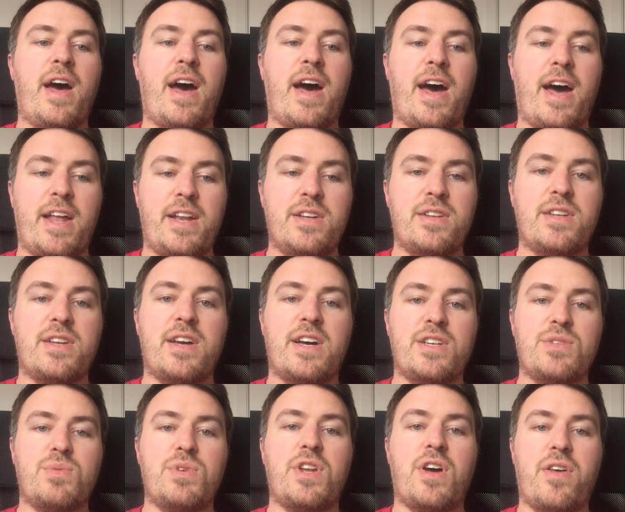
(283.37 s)
And
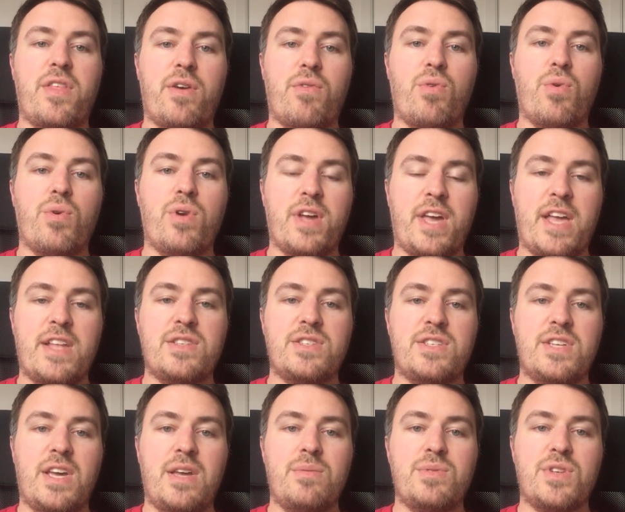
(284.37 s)
as we know, they're all against
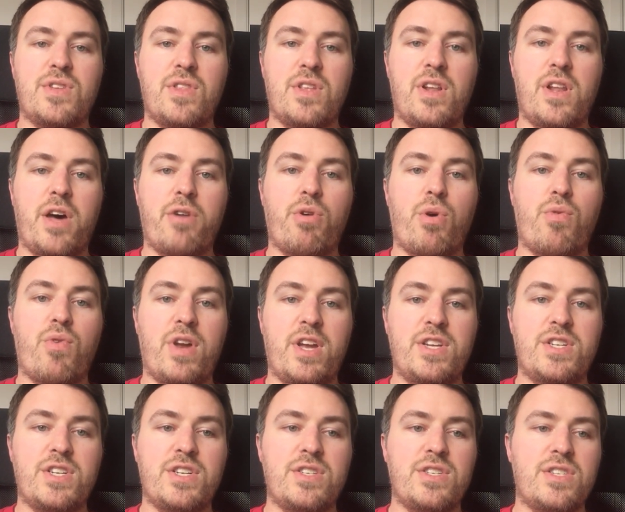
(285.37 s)
teams in the lower
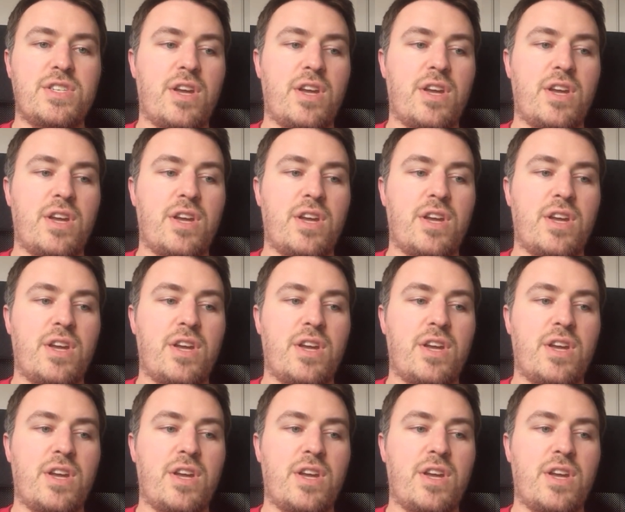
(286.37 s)
reaches.